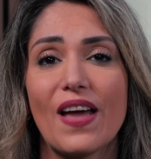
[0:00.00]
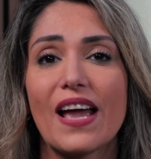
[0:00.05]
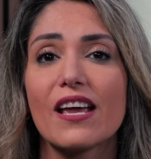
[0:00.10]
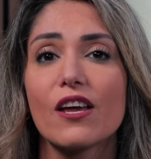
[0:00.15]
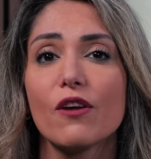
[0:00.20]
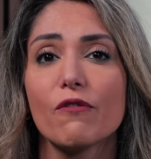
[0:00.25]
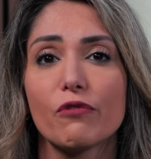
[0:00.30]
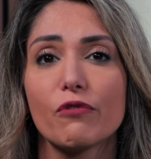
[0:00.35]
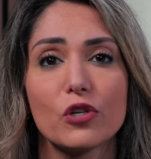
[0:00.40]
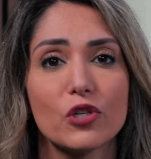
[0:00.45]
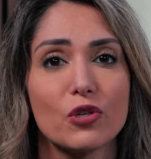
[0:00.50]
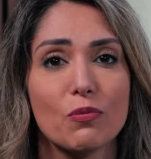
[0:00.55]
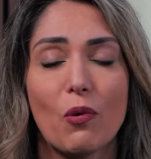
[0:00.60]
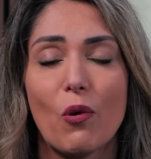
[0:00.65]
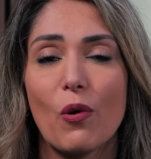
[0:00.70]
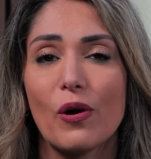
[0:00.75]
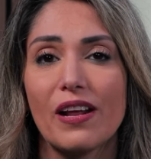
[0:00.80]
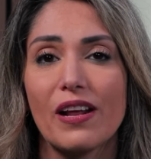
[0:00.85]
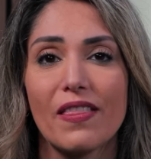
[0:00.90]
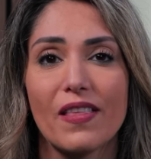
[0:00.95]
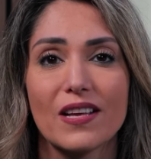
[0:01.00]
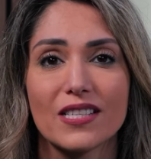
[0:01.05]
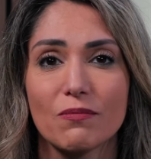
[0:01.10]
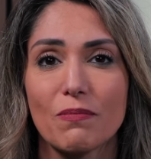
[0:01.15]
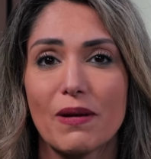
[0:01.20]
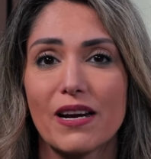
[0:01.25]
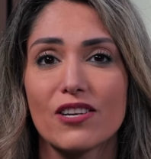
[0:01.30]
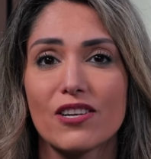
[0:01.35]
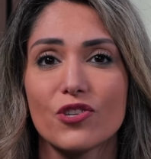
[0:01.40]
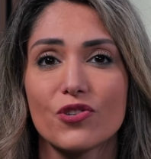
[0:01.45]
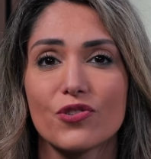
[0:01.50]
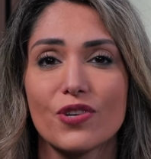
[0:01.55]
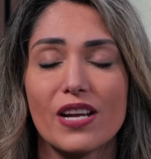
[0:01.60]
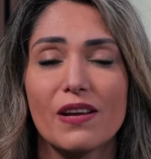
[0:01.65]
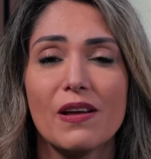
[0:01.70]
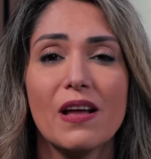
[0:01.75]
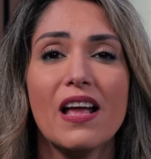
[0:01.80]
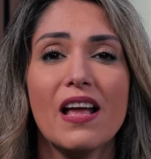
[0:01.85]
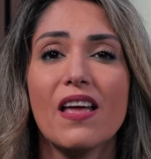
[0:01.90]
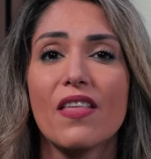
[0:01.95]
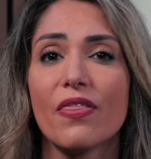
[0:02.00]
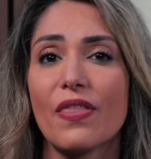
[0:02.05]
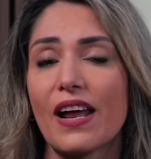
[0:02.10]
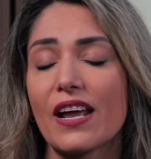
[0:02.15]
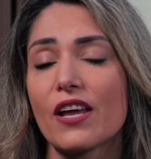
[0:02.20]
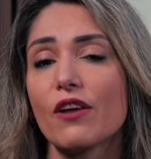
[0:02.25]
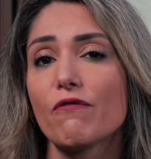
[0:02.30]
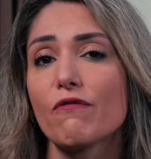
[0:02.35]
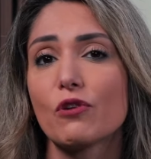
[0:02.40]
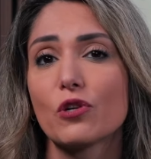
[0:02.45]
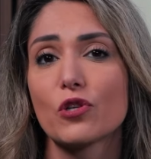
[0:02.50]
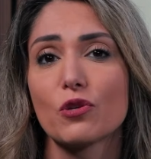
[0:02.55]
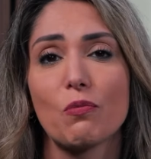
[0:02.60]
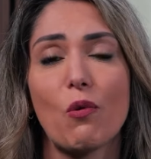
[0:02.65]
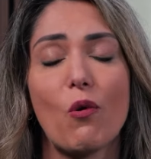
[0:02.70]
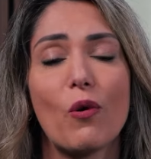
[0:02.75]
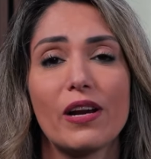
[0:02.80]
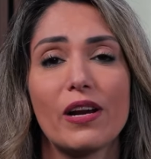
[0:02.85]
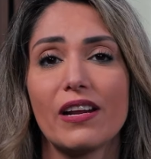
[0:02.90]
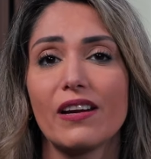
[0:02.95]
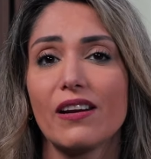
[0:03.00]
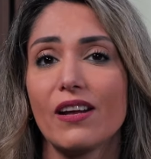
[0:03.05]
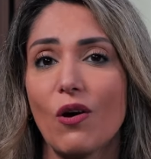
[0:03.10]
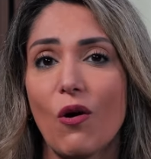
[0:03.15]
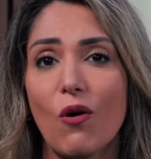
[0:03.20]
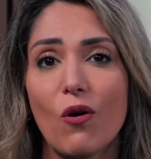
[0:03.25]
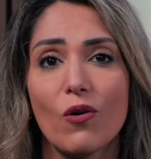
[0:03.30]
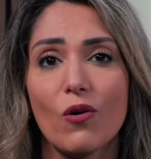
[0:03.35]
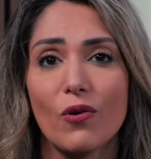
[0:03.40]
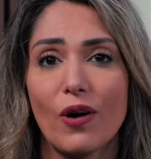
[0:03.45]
Thank you for supporting this ministry. Thank you for supporting Nicole